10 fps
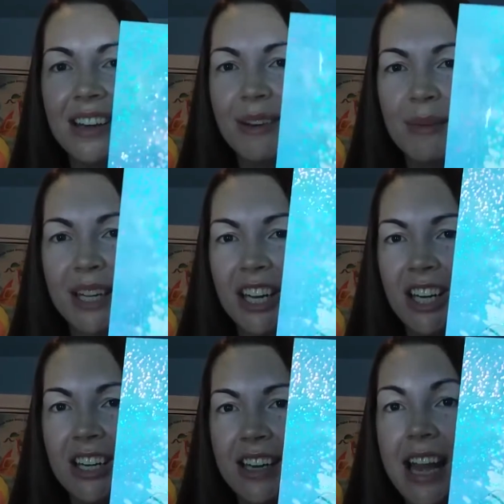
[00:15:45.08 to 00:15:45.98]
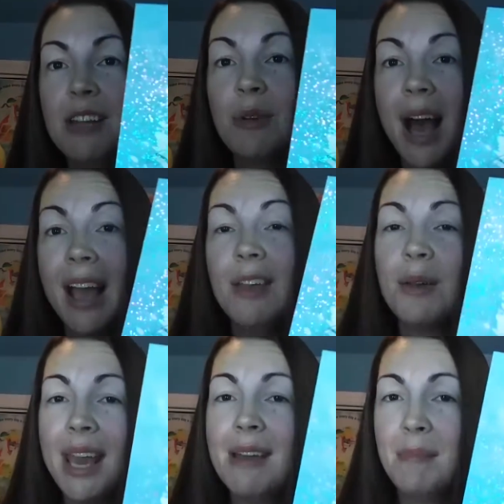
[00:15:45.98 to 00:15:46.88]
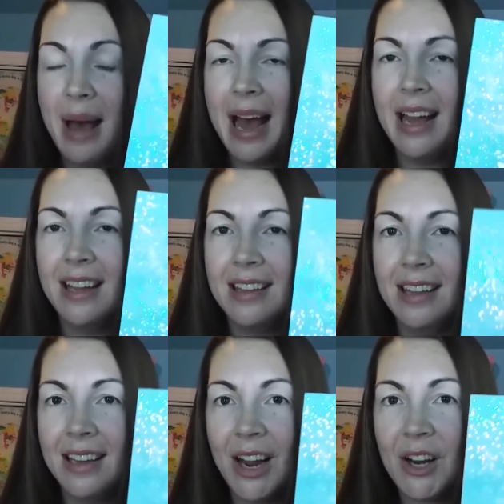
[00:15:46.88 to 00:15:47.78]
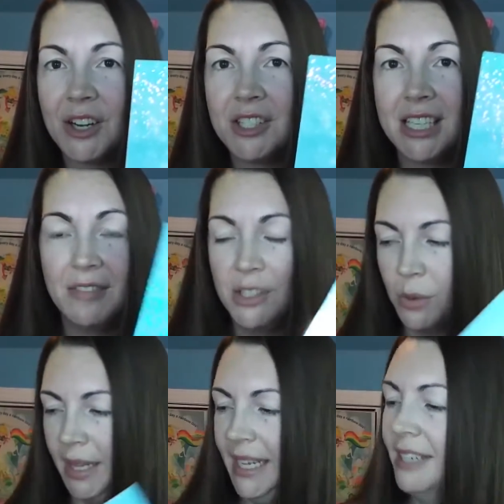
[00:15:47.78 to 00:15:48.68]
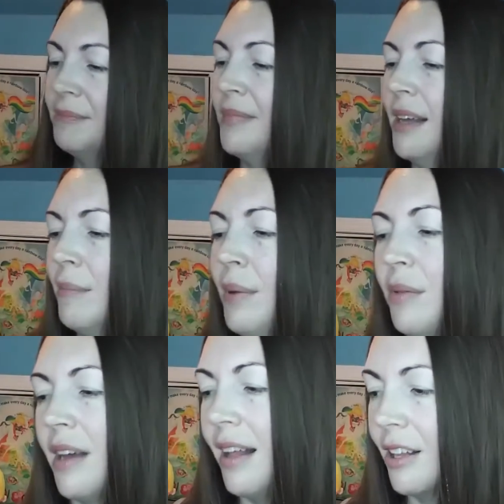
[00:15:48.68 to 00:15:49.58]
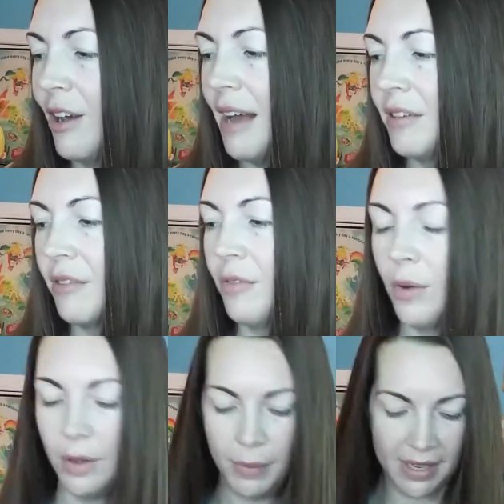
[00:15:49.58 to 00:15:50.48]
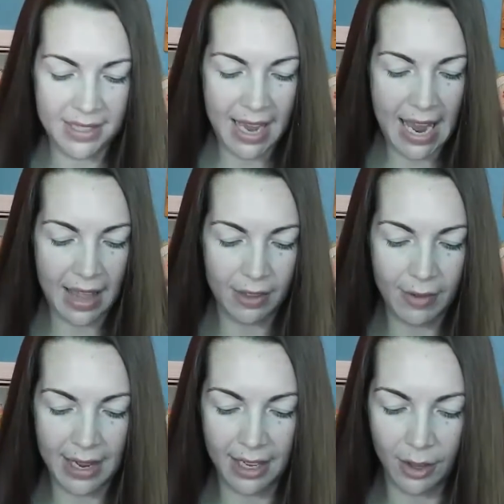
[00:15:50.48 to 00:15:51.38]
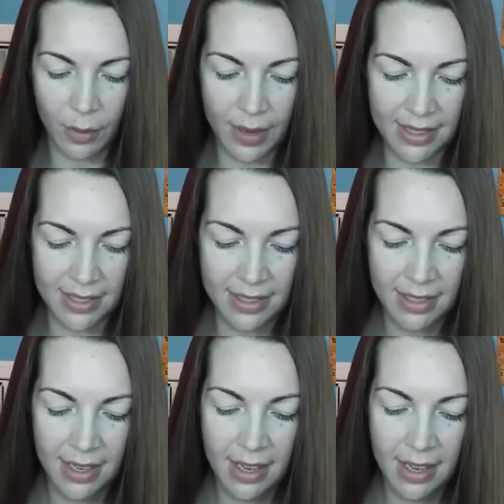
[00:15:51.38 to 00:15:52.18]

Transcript: Oh my god. And you can buy the characters individually, both the holographic foil prints and the regular ones.